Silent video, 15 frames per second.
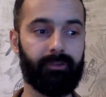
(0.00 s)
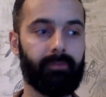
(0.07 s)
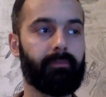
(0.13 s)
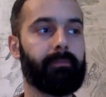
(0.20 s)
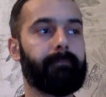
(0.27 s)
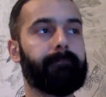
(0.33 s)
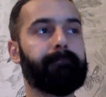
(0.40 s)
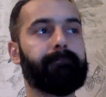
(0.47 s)
you?
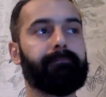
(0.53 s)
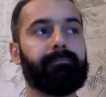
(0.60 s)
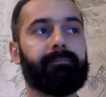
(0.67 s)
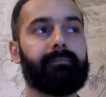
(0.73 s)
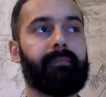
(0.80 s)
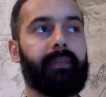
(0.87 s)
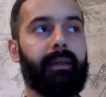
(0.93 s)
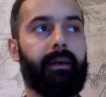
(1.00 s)

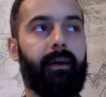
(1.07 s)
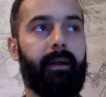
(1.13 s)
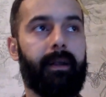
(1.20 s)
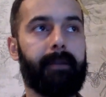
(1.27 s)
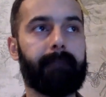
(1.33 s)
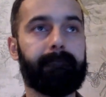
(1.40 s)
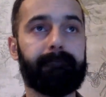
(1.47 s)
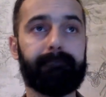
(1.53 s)
All
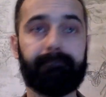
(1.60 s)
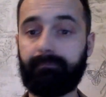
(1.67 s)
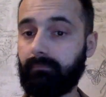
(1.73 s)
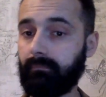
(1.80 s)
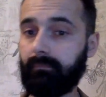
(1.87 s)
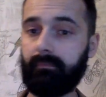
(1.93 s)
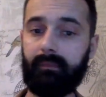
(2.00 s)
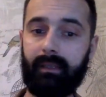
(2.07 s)
right.
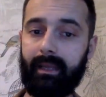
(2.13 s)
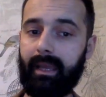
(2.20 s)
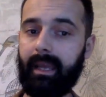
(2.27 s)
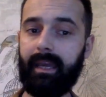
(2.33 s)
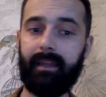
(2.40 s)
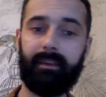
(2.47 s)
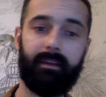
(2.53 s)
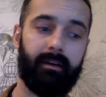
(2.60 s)

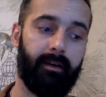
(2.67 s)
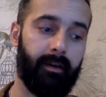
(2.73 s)
And